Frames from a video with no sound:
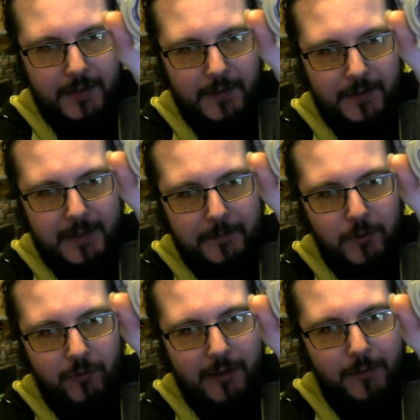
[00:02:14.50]
Left
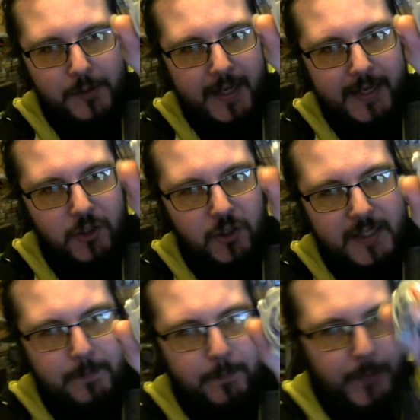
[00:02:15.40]
and right rotation
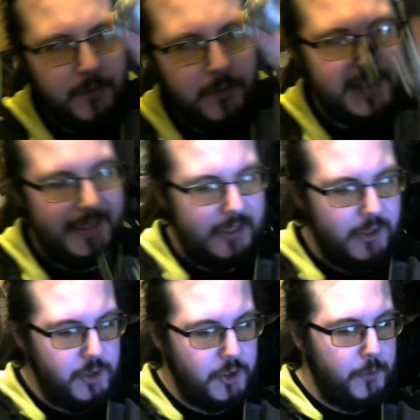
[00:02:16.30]
is built
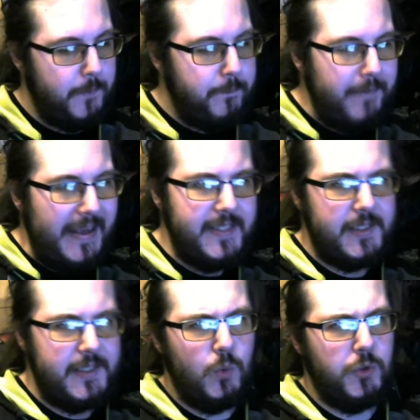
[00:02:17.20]
into the base
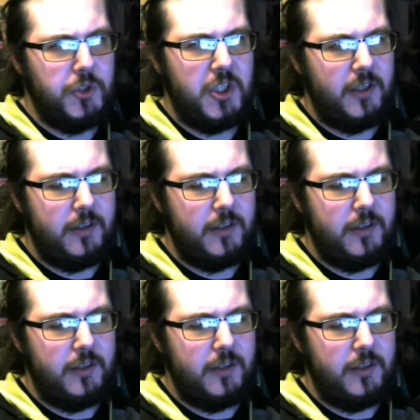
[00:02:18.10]
launcher.